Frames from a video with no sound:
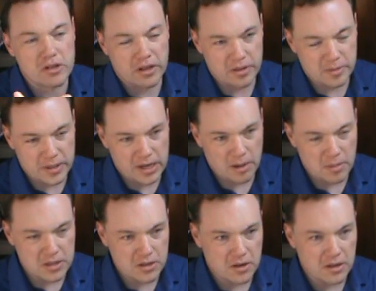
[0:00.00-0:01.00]
all the melodic
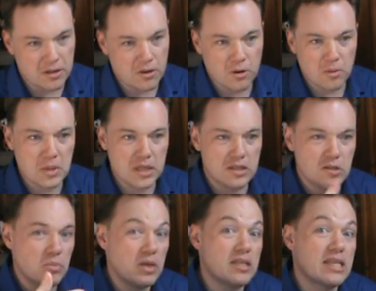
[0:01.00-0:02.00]
material in the whole piece,
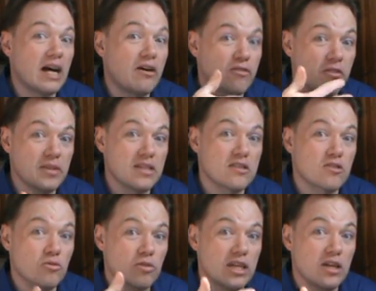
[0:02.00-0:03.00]
spins out from these
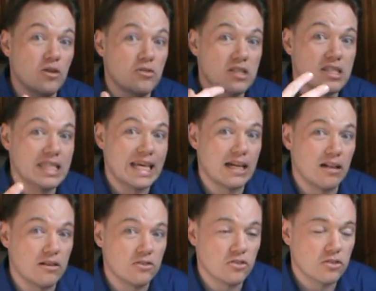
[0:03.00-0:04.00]
3-note
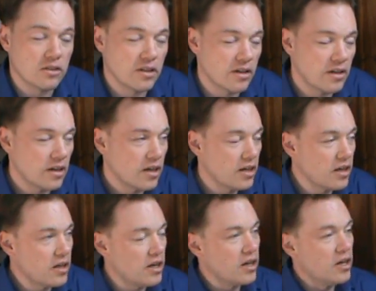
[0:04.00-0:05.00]
cells.
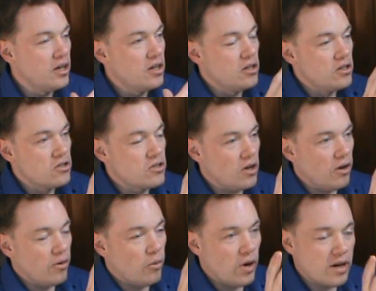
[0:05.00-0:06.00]

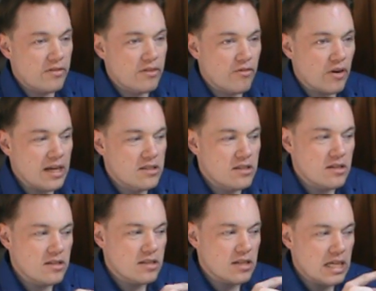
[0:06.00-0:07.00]
So one of the
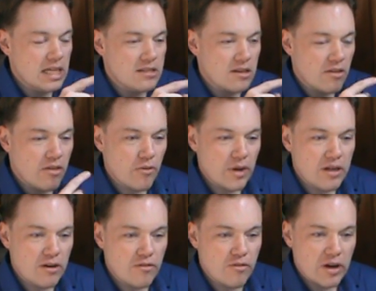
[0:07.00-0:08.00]
phrases is a
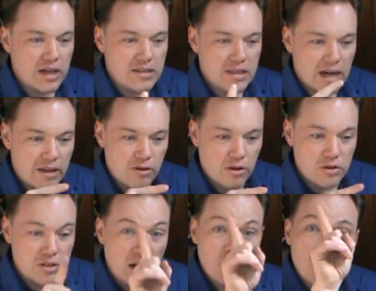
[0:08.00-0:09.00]
3-note phrase that either
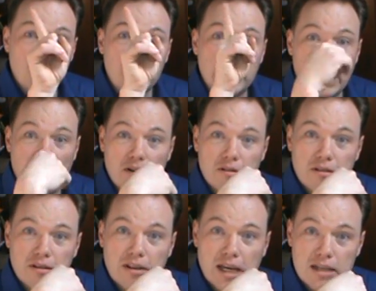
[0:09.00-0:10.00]
goes up or down,
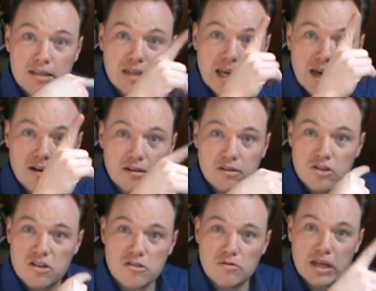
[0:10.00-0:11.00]
like a scale.
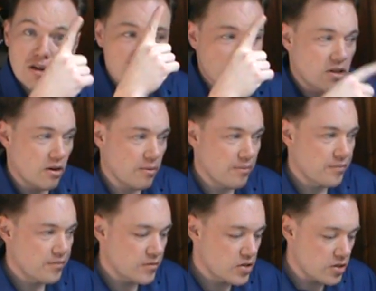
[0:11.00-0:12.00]
Just 3 notes, though.
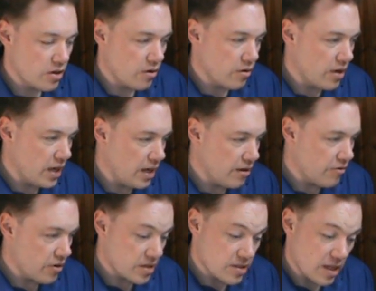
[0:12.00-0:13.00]
So,
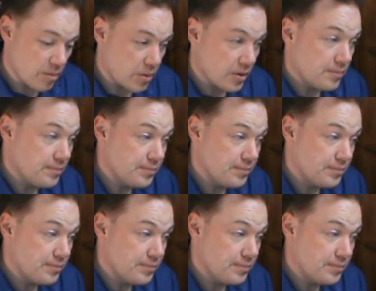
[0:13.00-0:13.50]
for example,